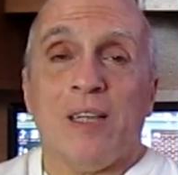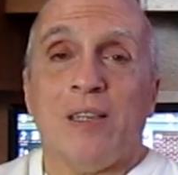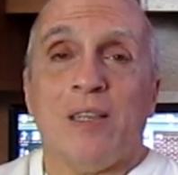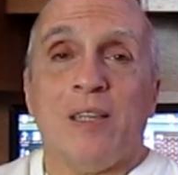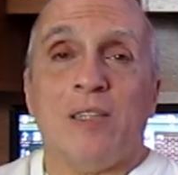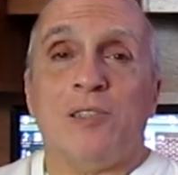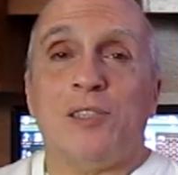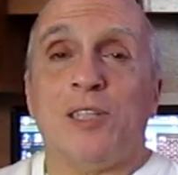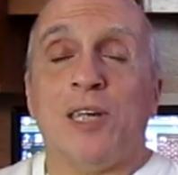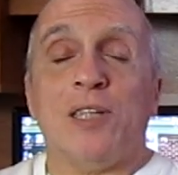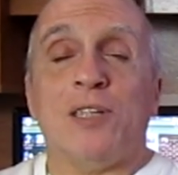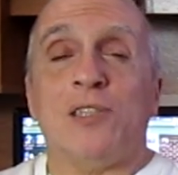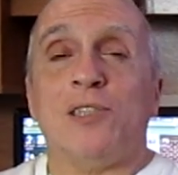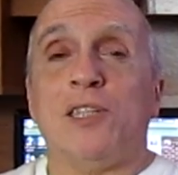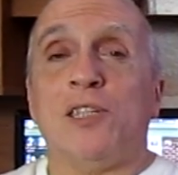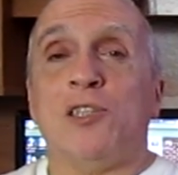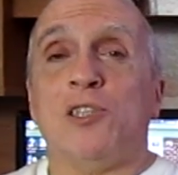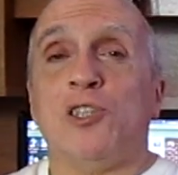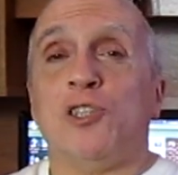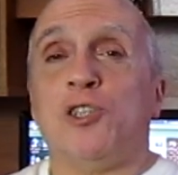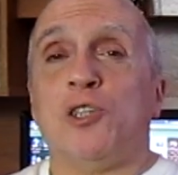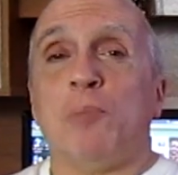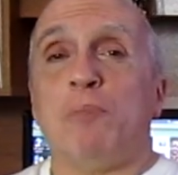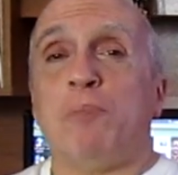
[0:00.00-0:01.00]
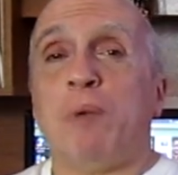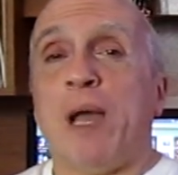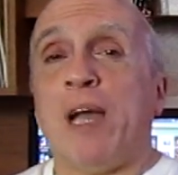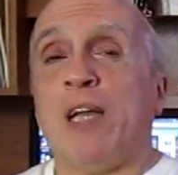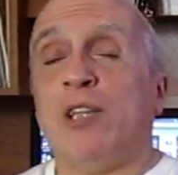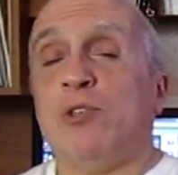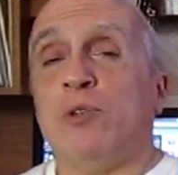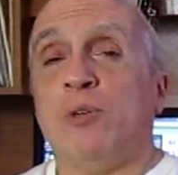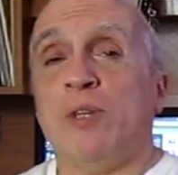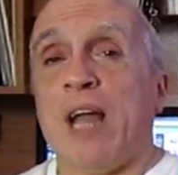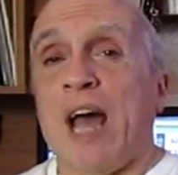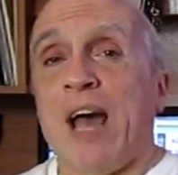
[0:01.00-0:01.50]
Citizens in
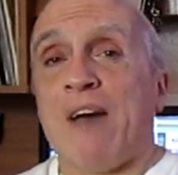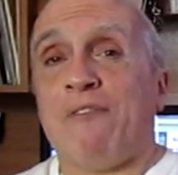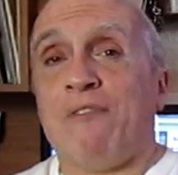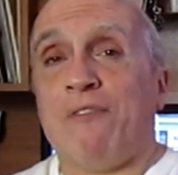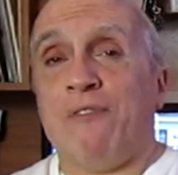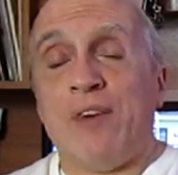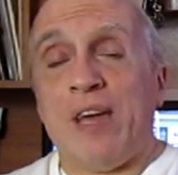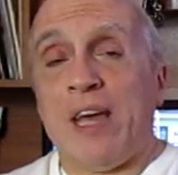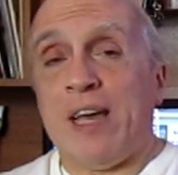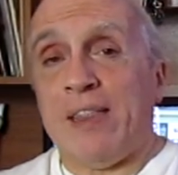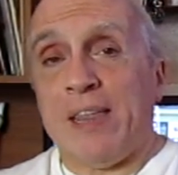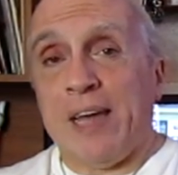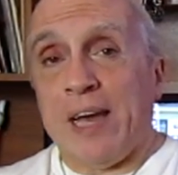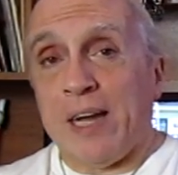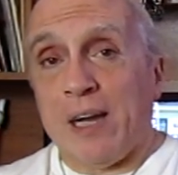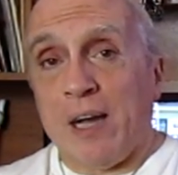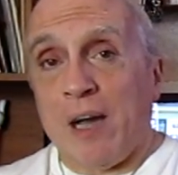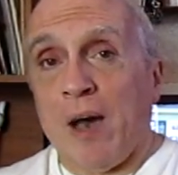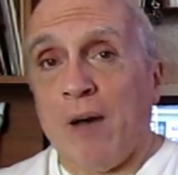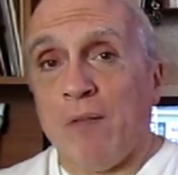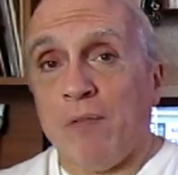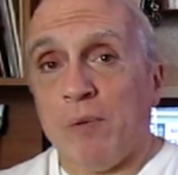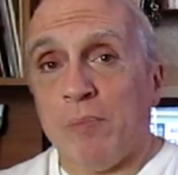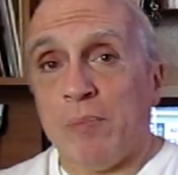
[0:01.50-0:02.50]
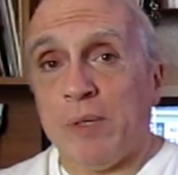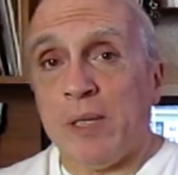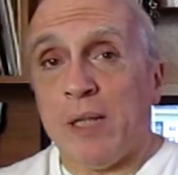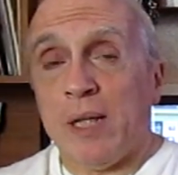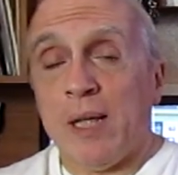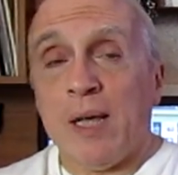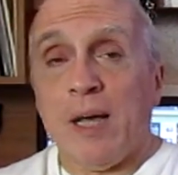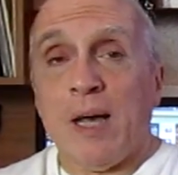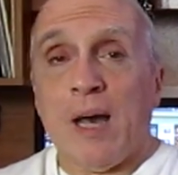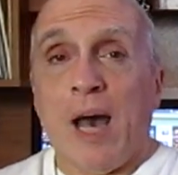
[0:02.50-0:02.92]
Japan do not fear their government.